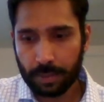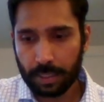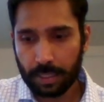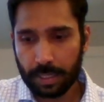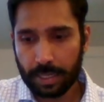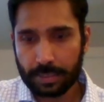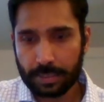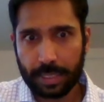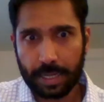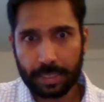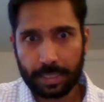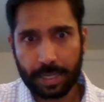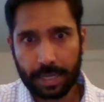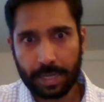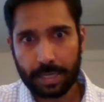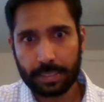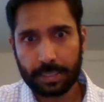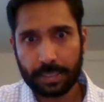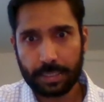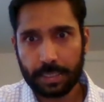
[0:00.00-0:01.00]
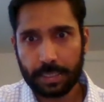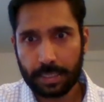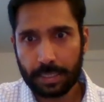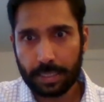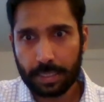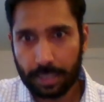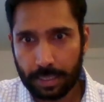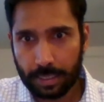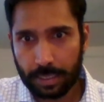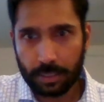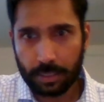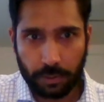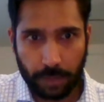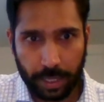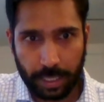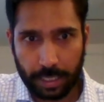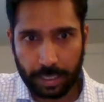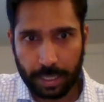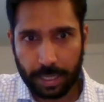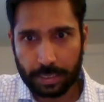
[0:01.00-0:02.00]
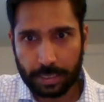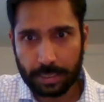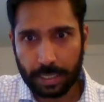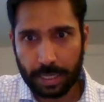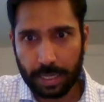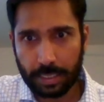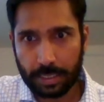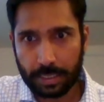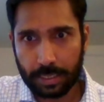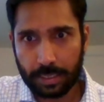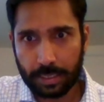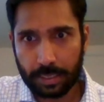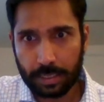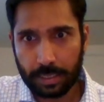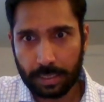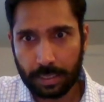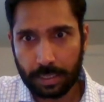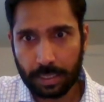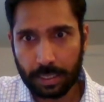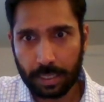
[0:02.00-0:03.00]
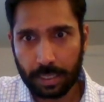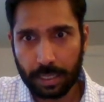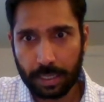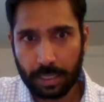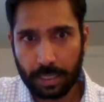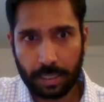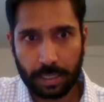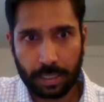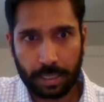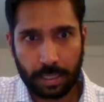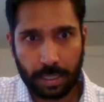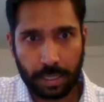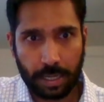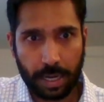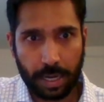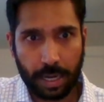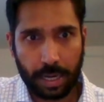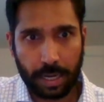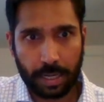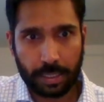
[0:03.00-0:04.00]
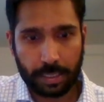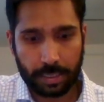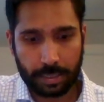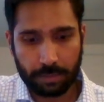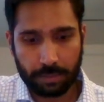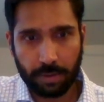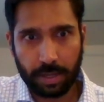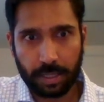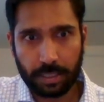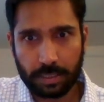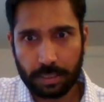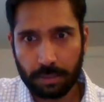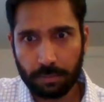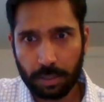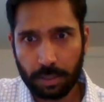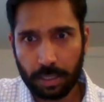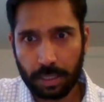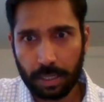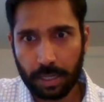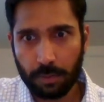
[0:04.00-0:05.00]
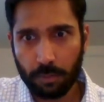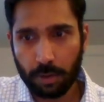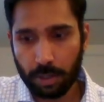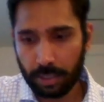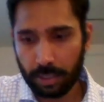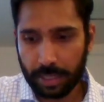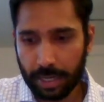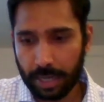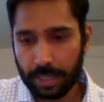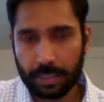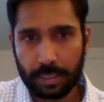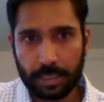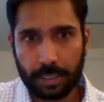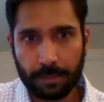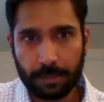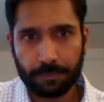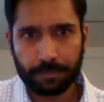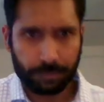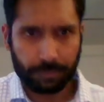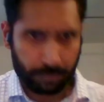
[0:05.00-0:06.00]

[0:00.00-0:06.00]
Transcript: Let's get that training data set here. And very similarly, I want to get the